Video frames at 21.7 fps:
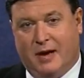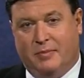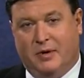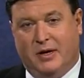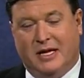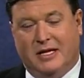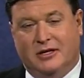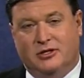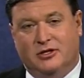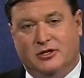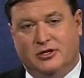But
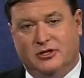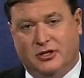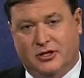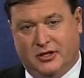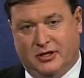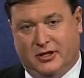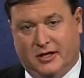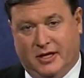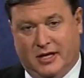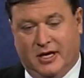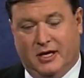it's
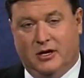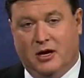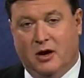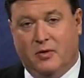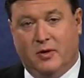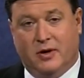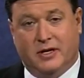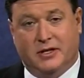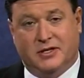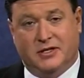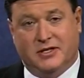certainly, and no
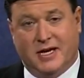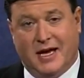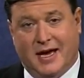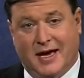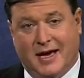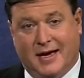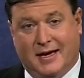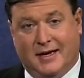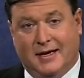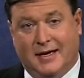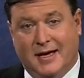one is
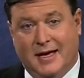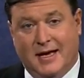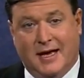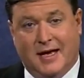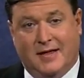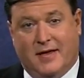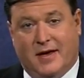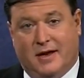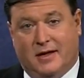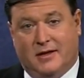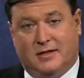saying
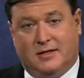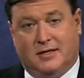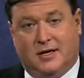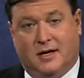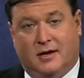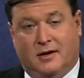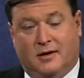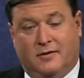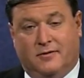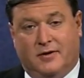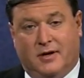that it
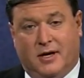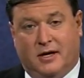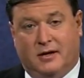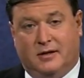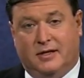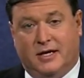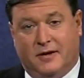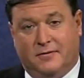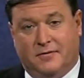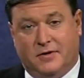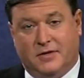solved our
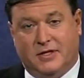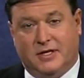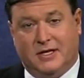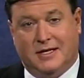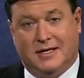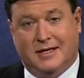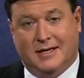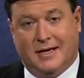deficit and